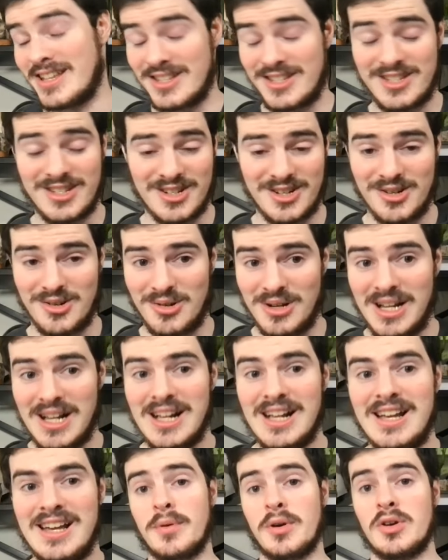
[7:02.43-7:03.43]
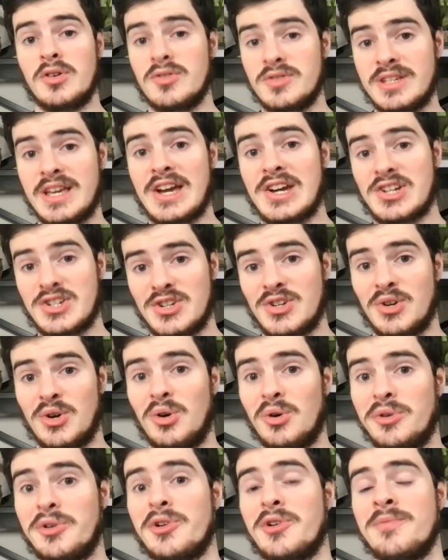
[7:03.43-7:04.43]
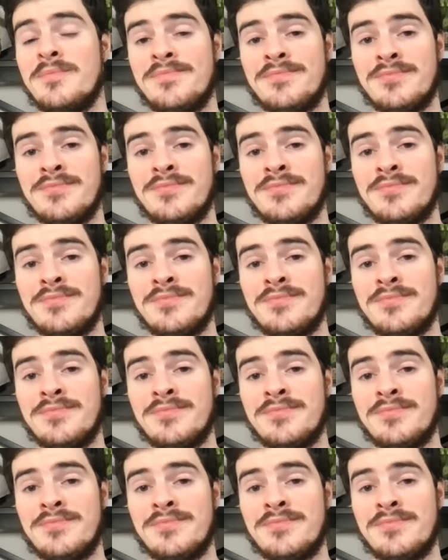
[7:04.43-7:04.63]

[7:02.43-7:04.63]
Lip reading: So Burrow's actually older